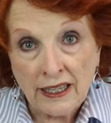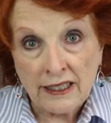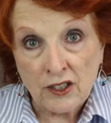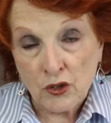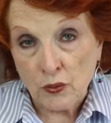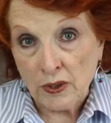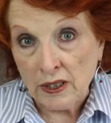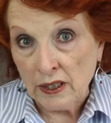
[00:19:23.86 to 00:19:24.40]
that
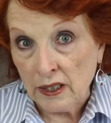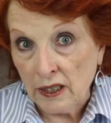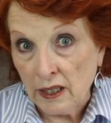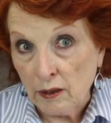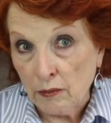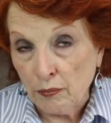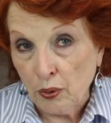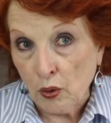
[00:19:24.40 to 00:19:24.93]
is
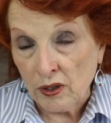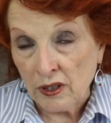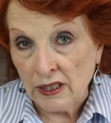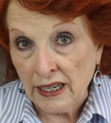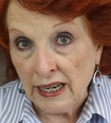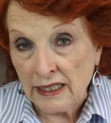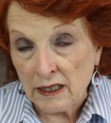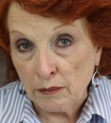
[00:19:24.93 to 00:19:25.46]
really
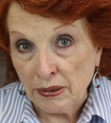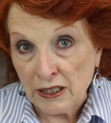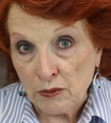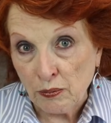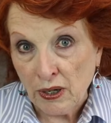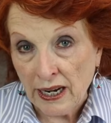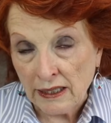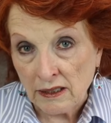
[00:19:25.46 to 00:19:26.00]
important as a
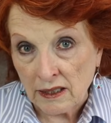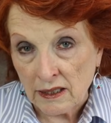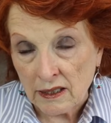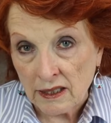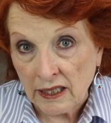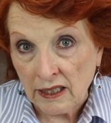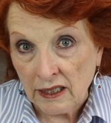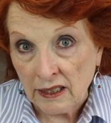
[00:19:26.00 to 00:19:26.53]
best
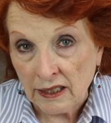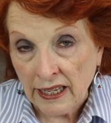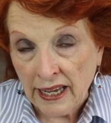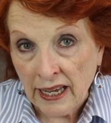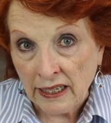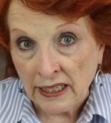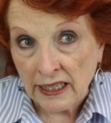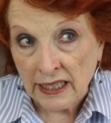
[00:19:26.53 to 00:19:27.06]
practice in
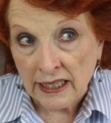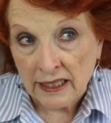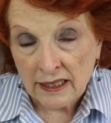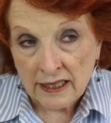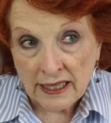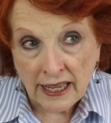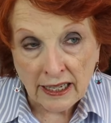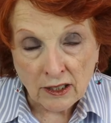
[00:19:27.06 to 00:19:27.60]
canning
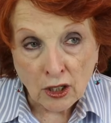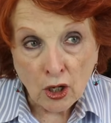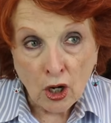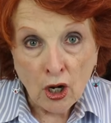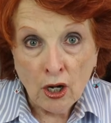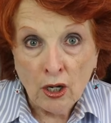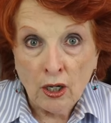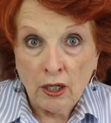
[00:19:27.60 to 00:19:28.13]
is that
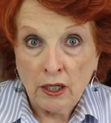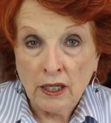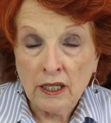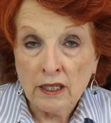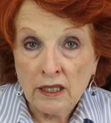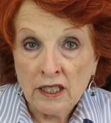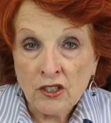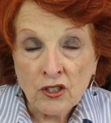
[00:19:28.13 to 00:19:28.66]

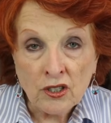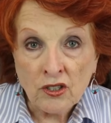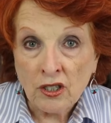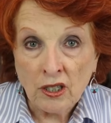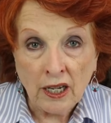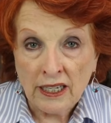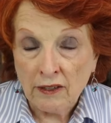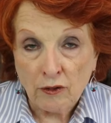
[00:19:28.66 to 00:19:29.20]
in addition to
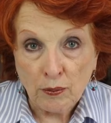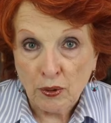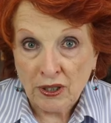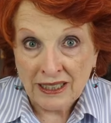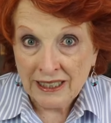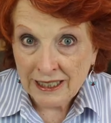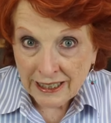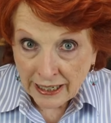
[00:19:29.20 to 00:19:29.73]
not ever
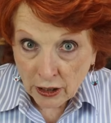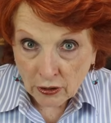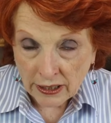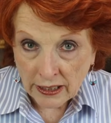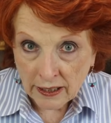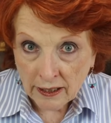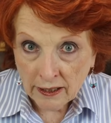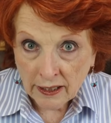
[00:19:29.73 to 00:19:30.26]
putting
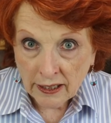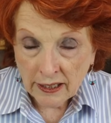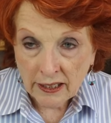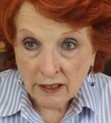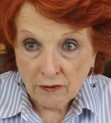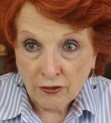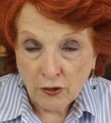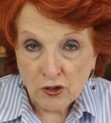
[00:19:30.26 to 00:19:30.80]
dairy
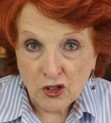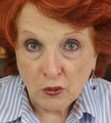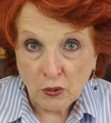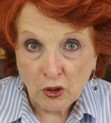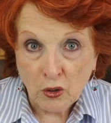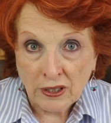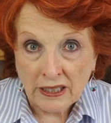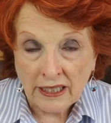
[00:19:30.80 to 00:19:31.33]
in foods that
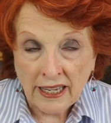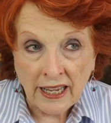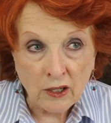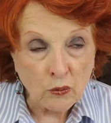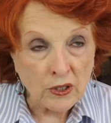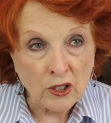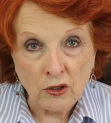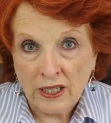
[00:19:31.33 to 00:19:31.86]
we're going to
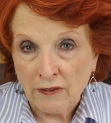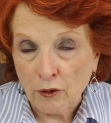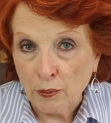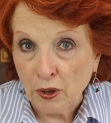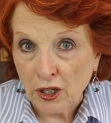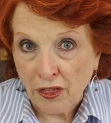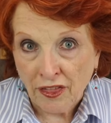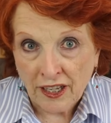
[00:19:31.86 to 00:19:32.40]
can, we don't ever
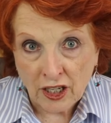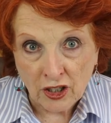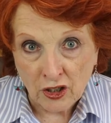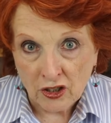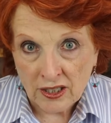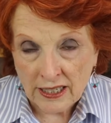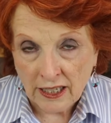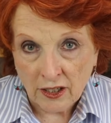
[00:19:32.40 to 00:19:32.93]
put
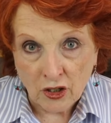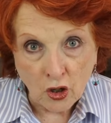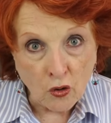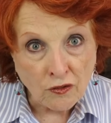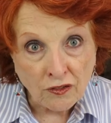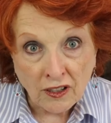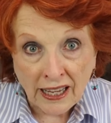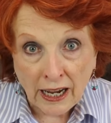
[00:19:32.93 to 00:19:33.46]
thickeners in. No
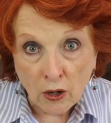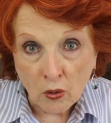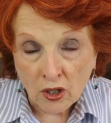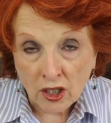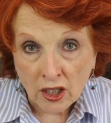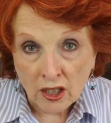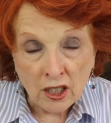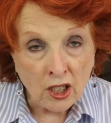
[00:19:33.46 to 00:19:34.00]

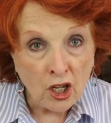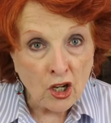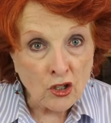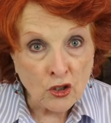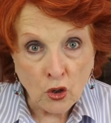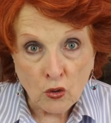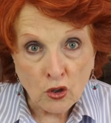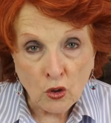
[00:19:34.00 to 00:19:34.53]
flour,
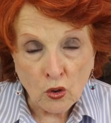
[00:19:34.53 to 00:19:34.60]
no